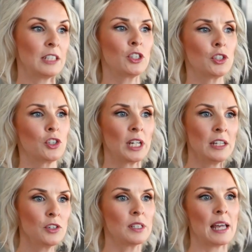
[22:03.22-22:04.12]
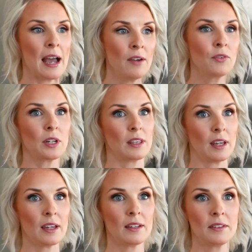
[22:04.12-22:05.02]
It just changes
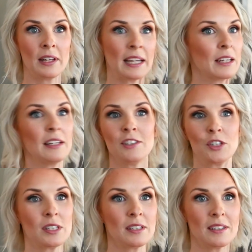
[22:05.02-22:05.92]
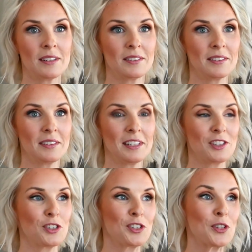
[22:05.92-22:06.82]
everything. Like it, it just,
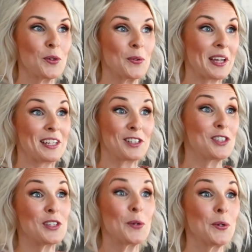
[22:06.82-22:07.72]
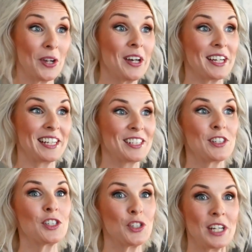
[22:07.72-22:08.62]
it's just so, like it's just so good. It
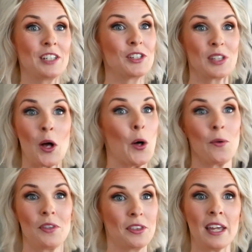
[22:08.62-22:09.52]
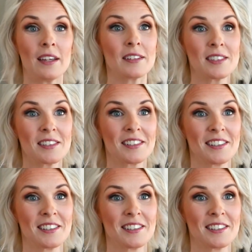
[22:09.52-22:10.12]
just changes all the things.